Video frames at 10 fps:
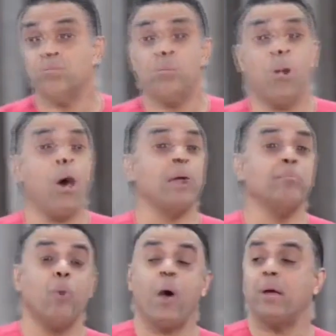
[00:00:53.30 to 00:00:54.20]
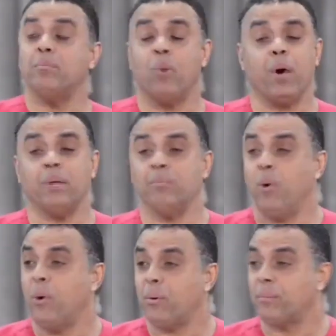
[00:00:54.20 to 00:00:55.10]
more and more and more and
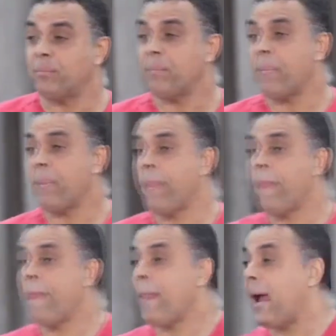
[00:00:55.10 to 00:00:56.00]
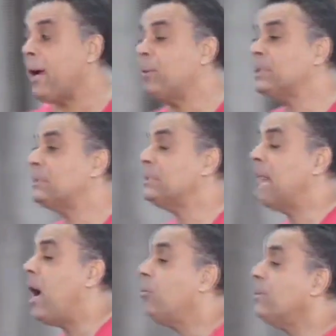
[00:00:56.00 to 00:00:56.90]
more. I was
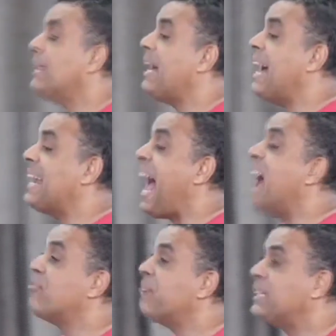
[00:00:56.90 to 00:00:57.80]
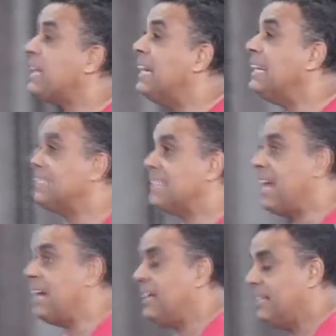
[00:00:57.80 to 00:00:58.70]
now an avid
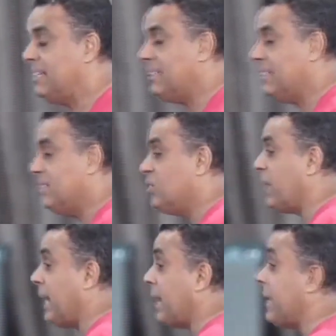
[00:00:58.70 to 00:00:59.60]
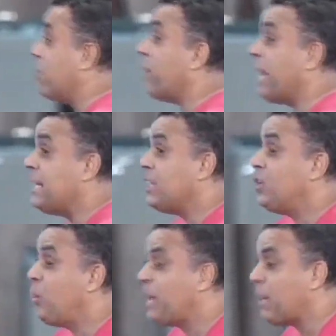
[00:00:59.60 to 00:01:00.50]
listener to Kenneth Hagin, but I
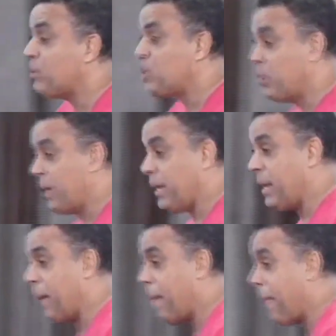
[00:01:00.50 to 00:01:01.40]
didn't know what I was doing.